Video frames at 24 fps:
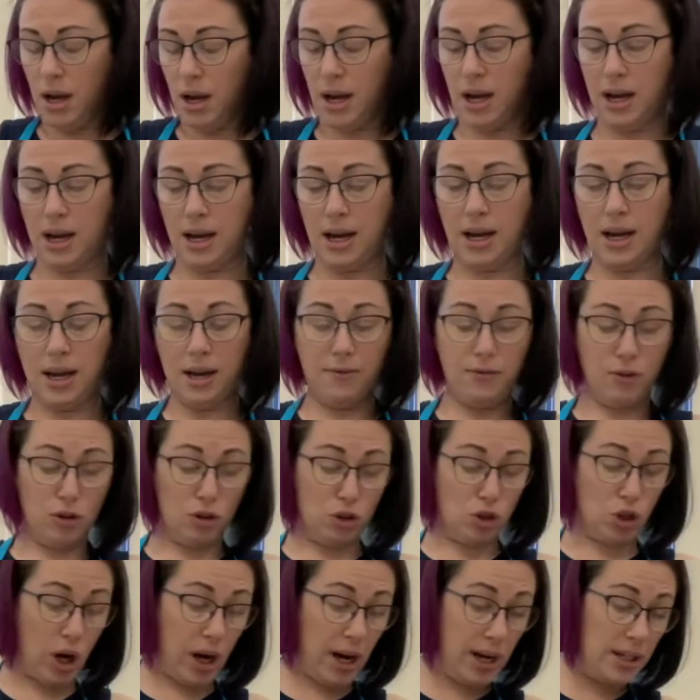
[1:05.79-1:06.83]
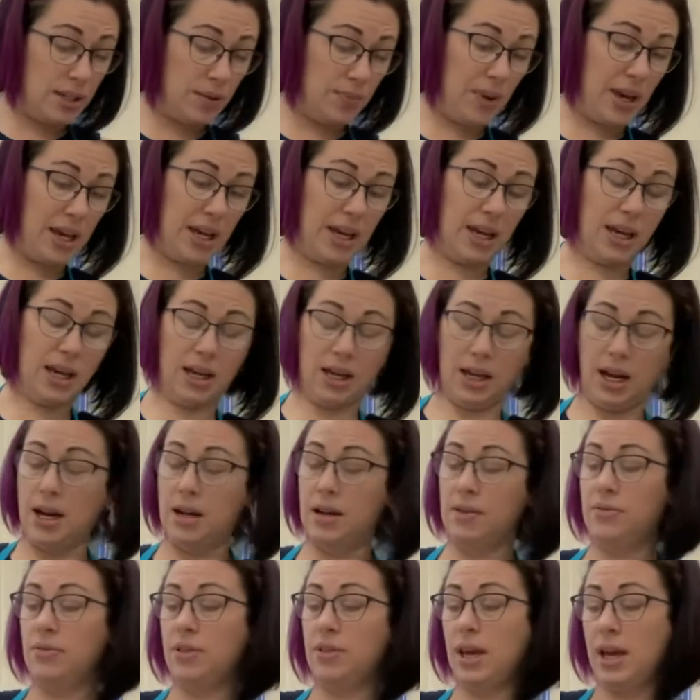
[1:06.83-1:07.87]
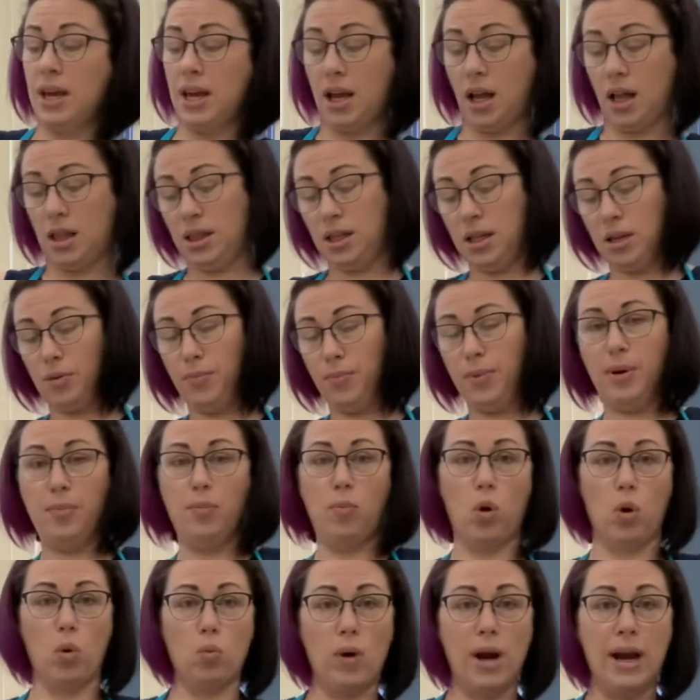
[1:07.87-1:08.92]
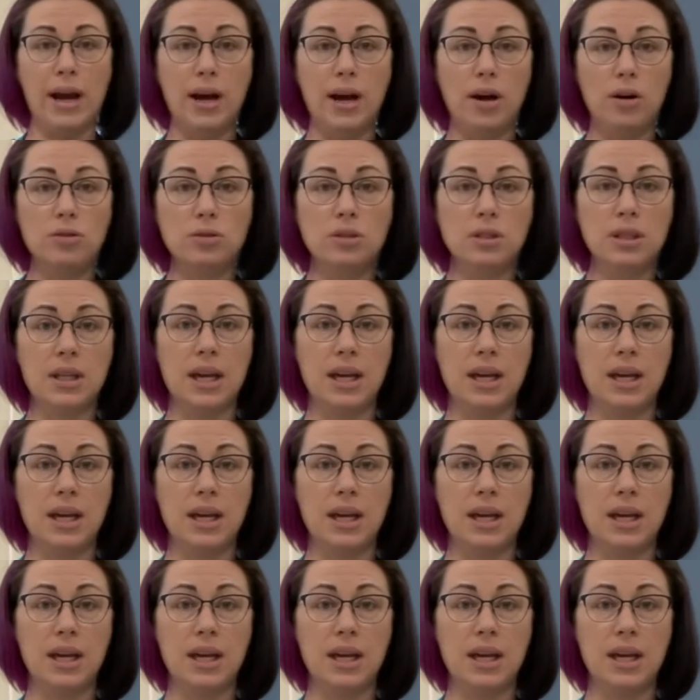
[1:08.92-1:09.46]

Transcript: If you're trying to make it kind of like a little bit more round,